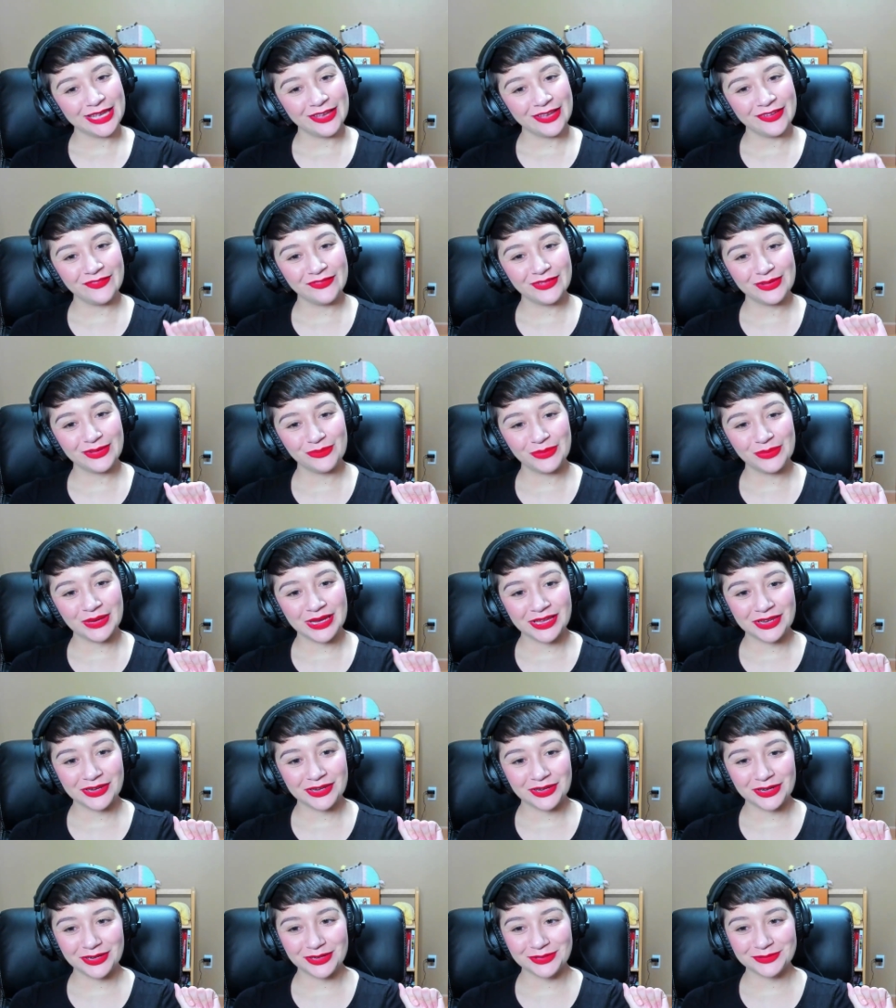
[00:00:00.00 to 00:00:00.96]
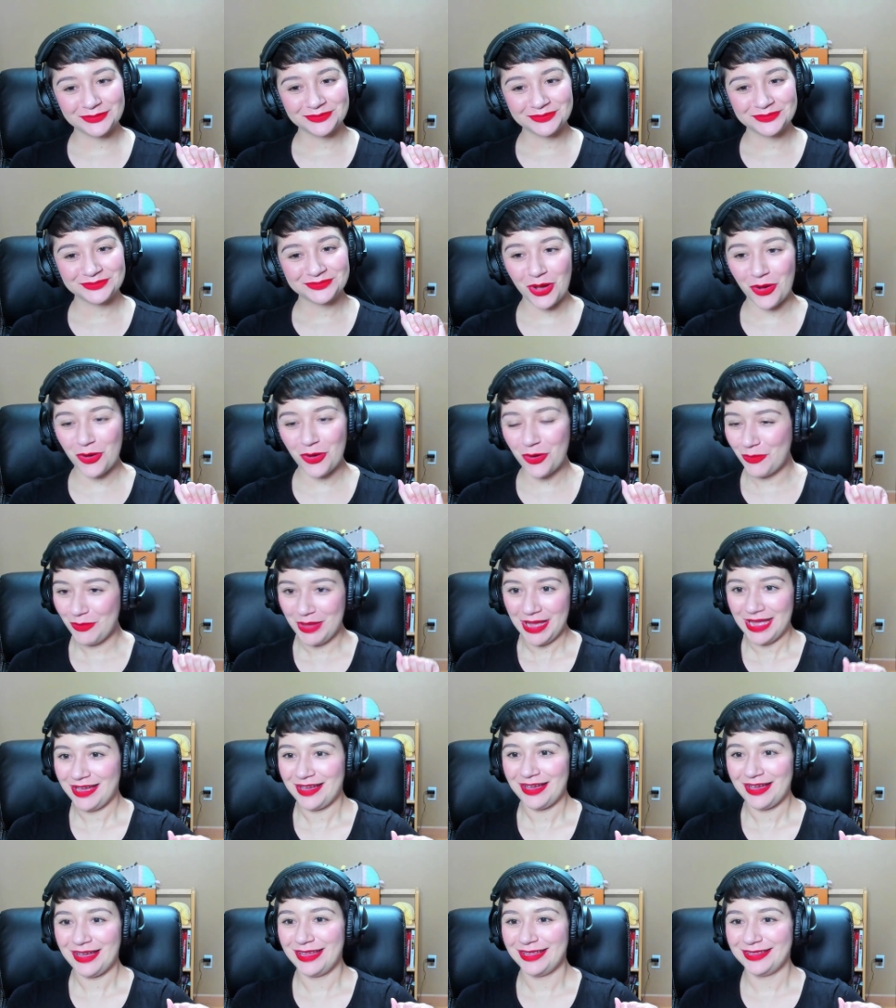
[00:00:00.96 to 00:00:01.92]
even better. Oh
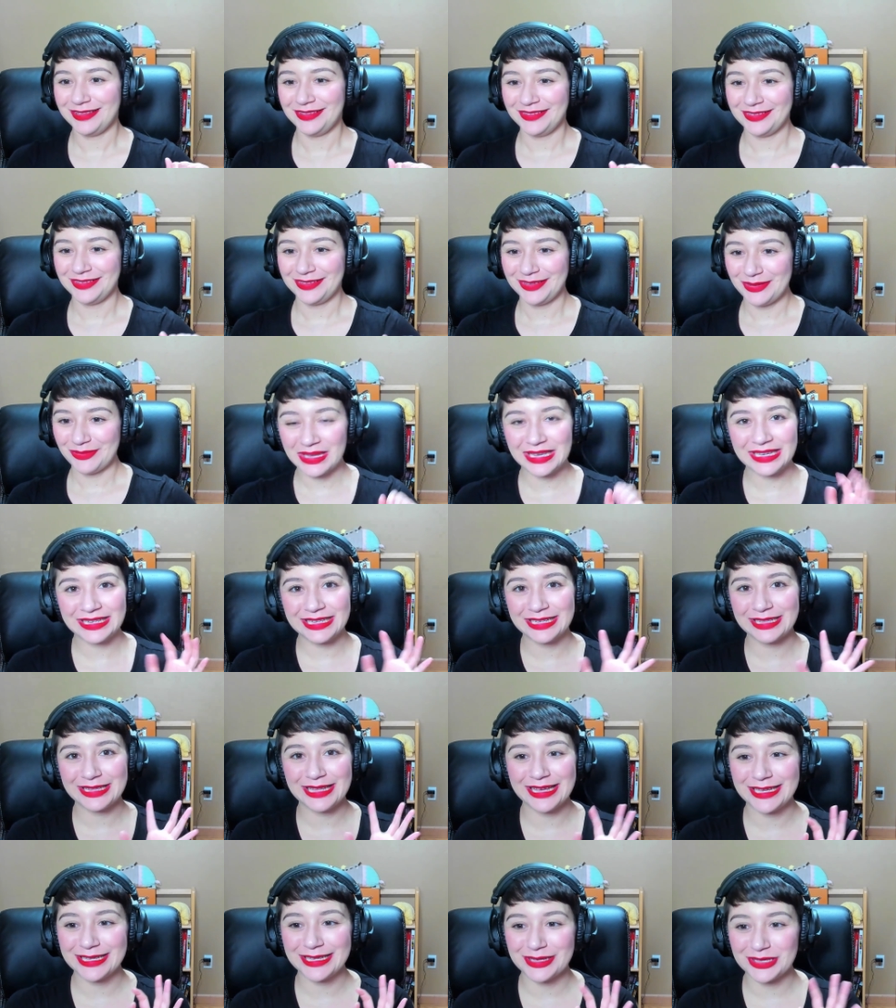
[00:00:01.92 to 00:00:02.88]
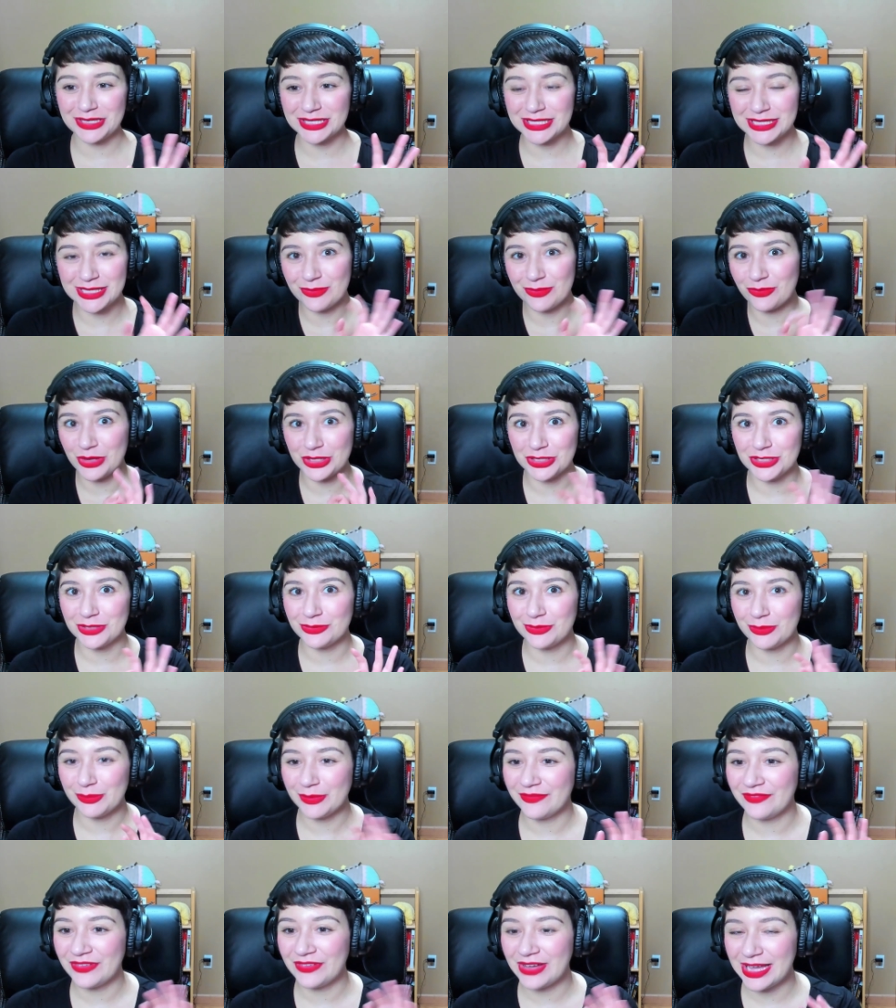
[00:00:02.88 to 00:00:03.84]
my god. I'm getting like some Wonder
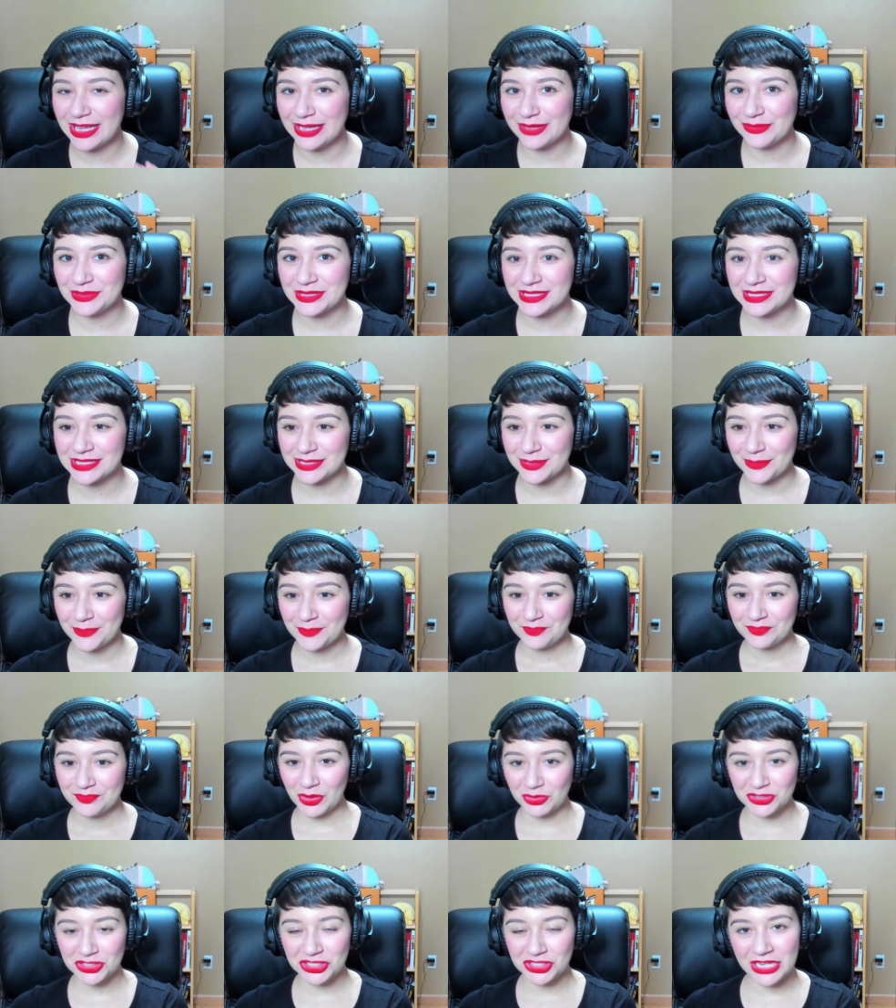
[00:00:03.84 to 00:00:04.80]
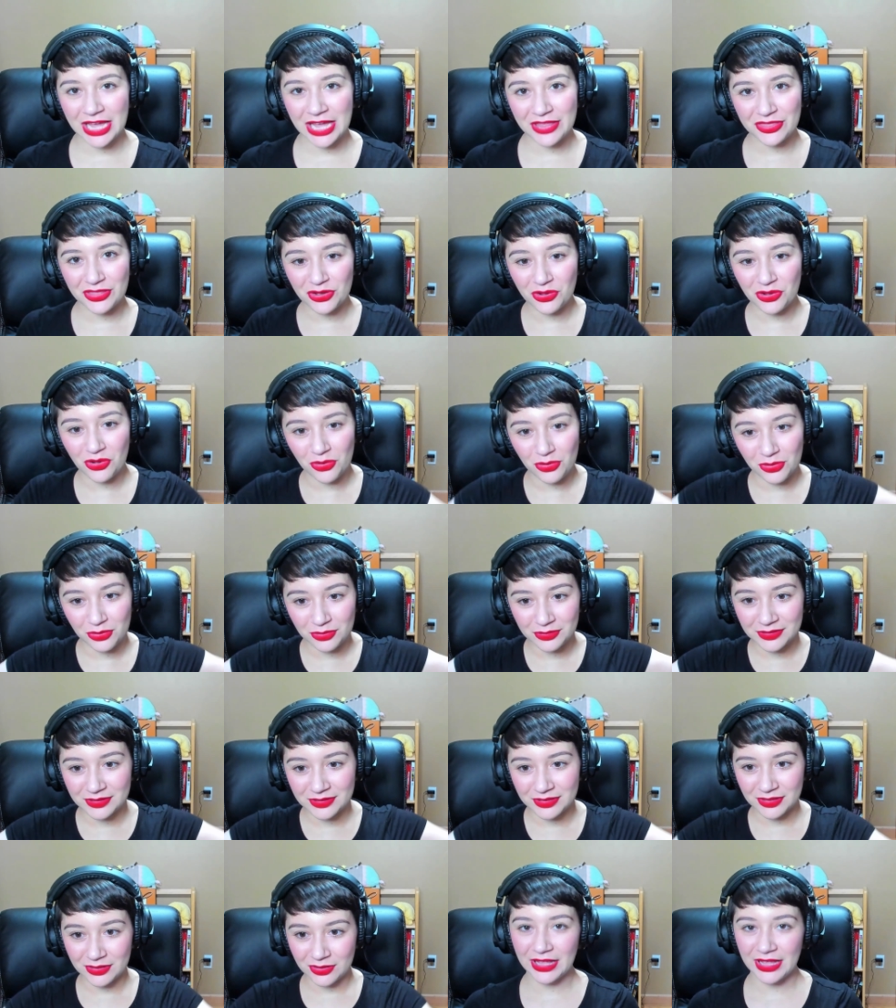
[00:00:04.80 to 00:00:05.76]
Woman vibes when she had the
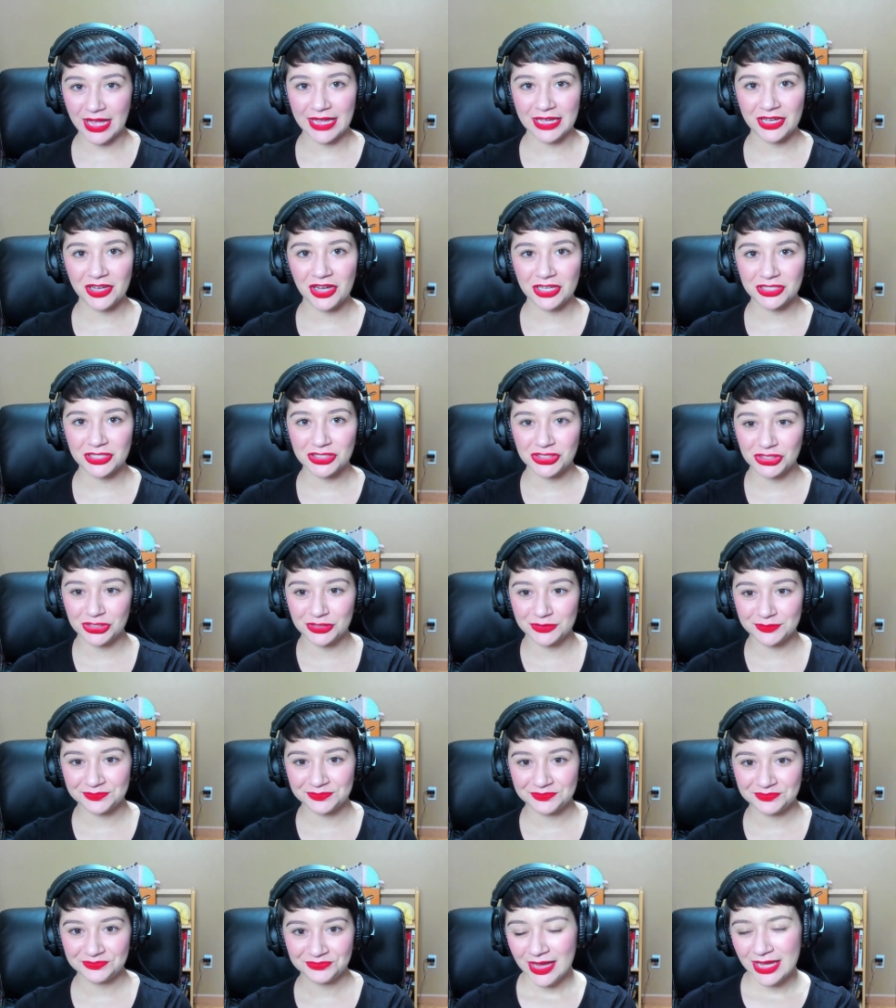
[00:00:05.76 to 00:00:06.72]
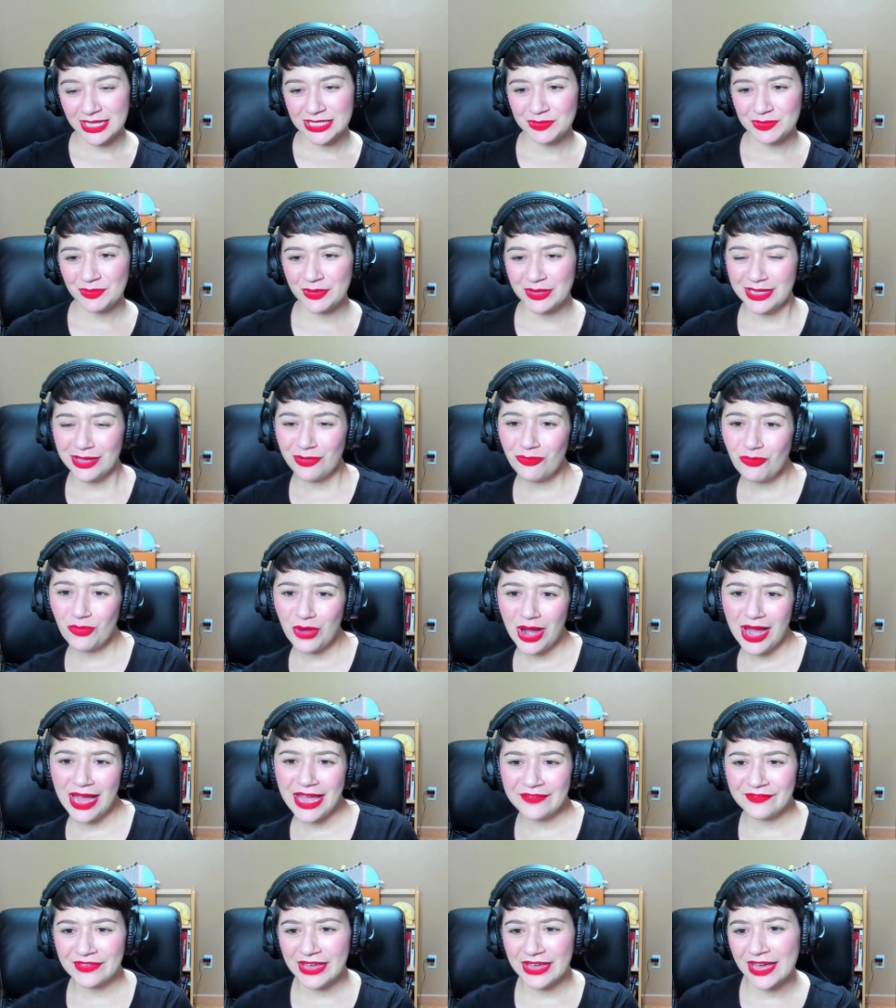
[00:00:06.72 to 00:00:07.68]
gold flying costume. Husband and
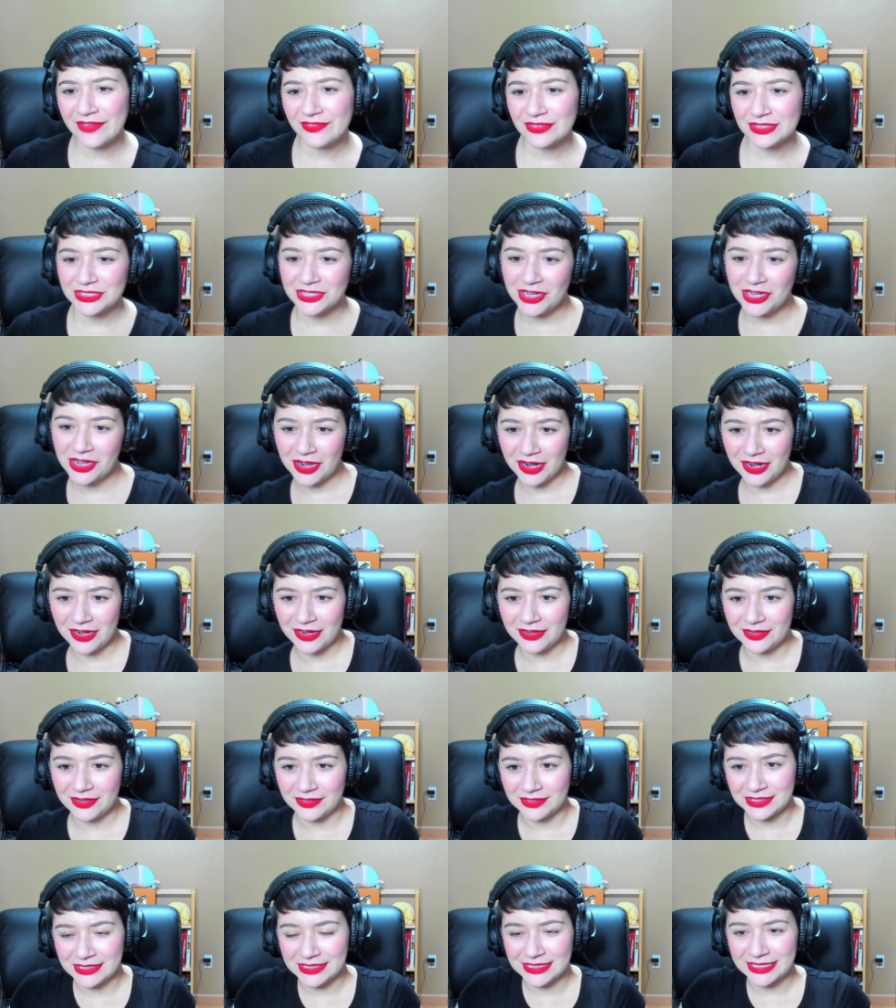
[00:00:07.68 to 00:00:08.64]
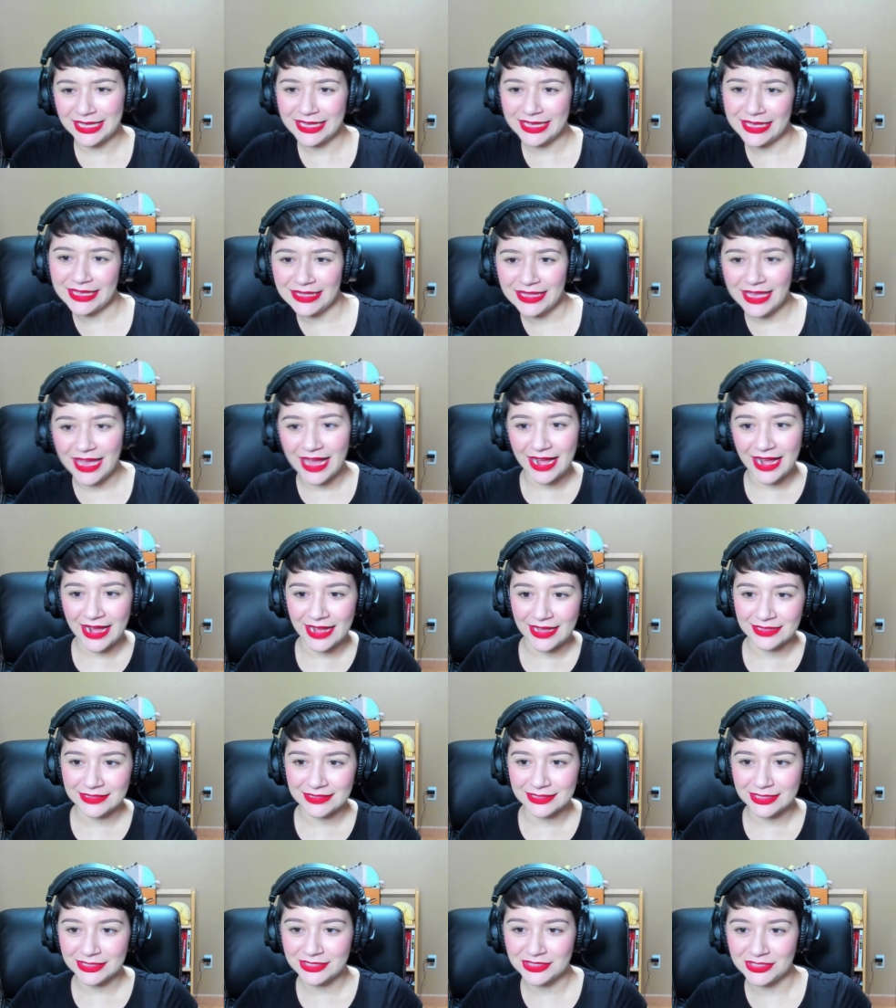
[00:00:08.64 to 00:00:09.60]
wife avatars kicking
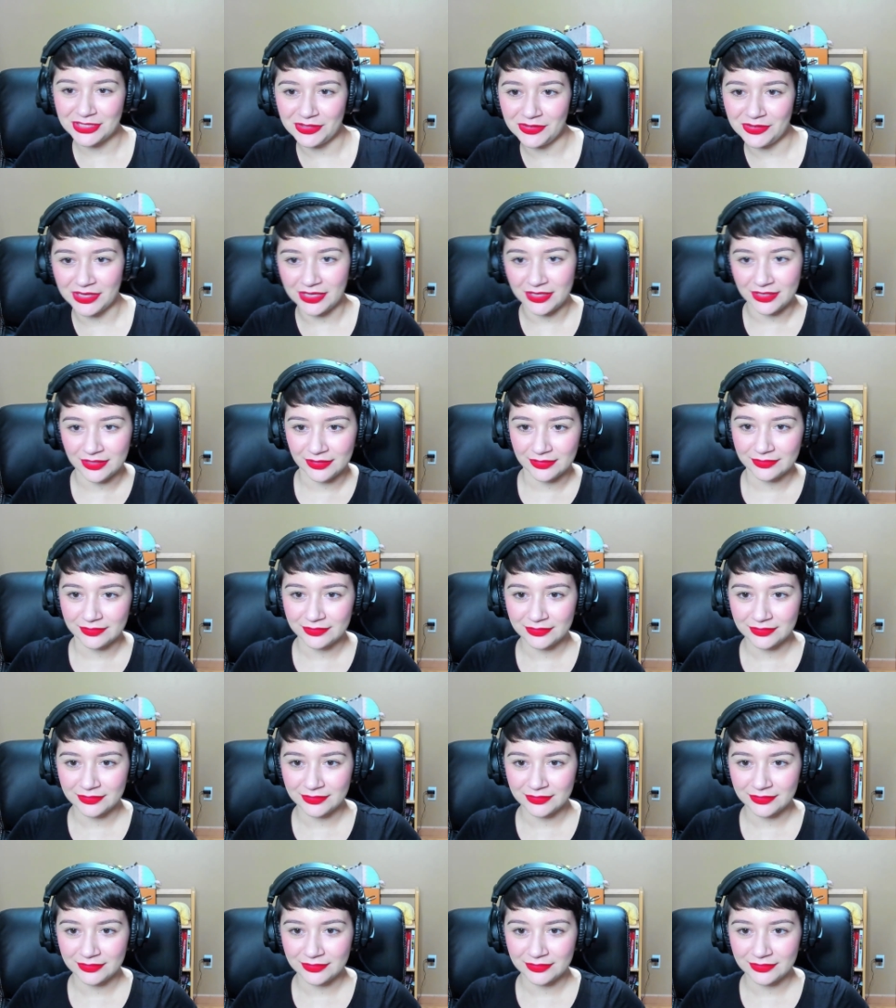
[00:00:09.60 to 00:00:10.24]
ass. Let's do it.